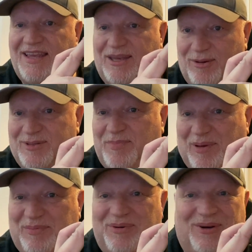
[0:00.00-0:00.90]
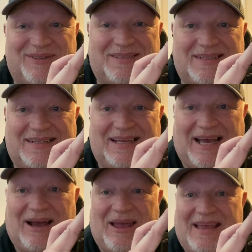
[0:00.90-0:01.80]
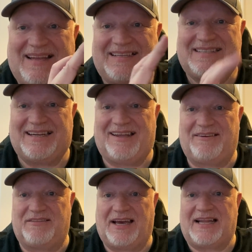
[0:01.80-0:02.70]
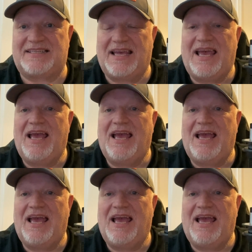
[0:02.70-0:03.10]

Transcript: USB ports. Hey, do you like that?